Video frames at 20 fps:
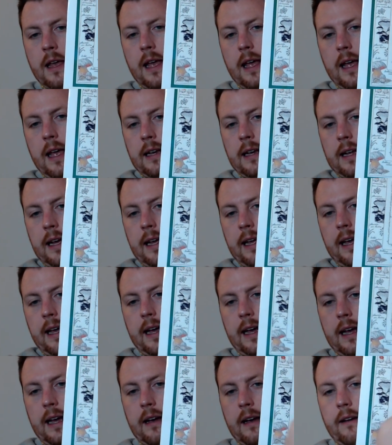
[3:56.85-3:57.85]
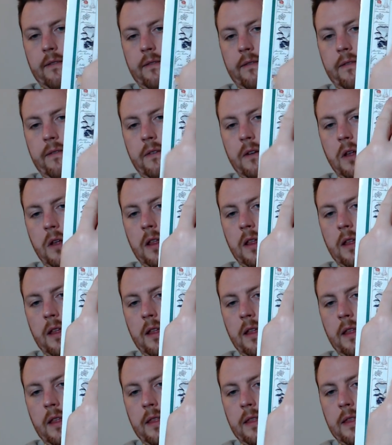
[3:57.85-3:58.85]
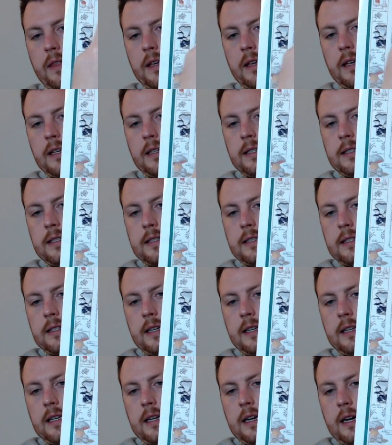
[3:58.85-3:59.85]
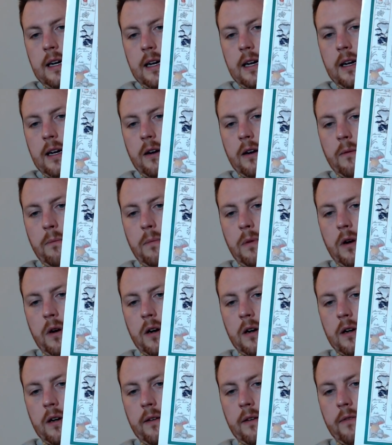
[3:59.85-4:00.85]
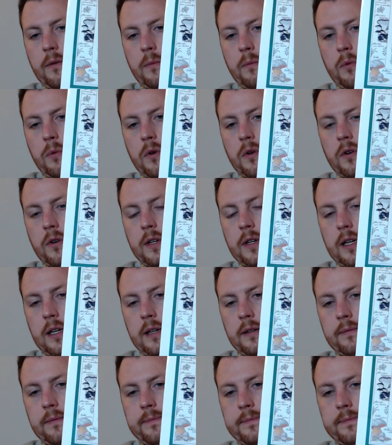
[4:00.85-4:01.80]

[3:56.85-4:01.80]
and I have this entire part of the border done.